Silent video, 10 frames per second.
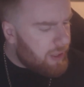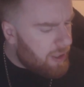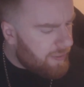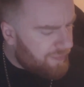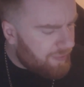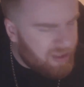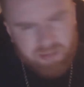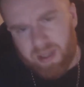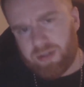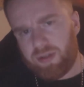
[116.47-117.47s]
A few
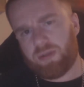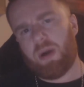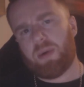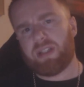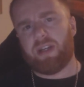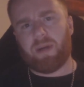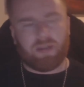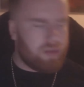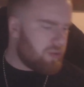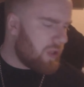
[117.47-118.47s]
things about this juice. What I want to say about
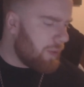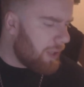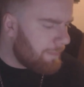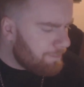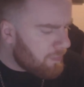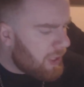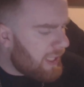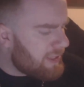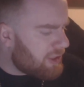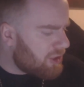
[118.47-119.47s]
the juice straight away
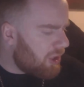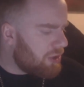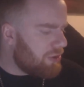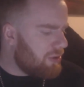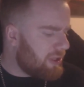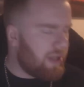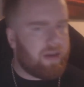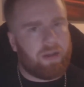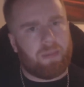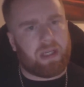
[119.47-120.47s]
is there's a lot of juice out
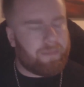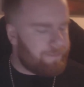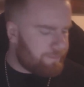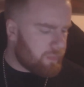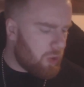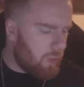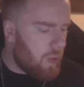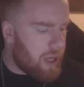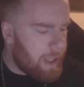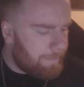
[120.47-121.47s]
there at the minute
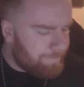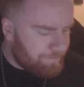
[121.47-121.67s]
where